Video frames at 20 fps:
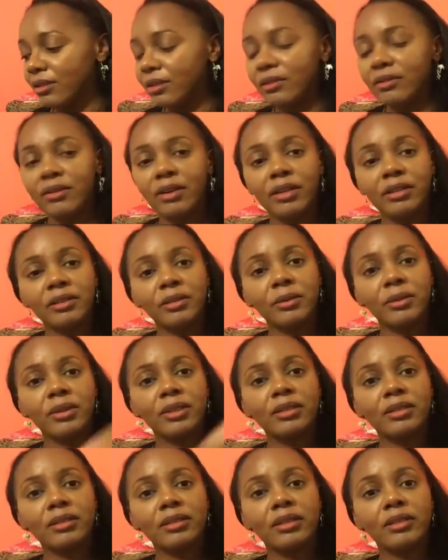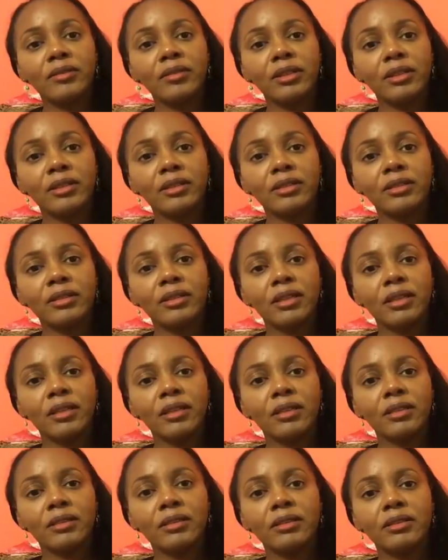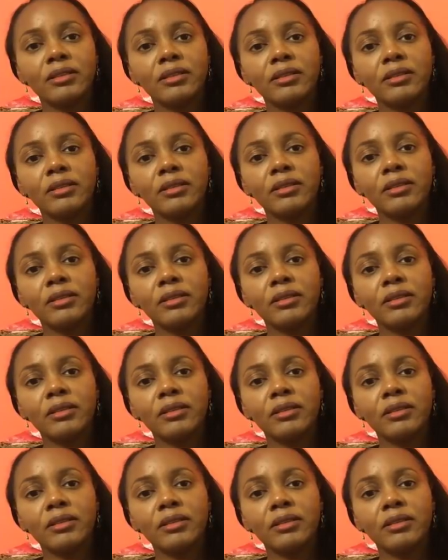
Final questions. I'll give y'all a second to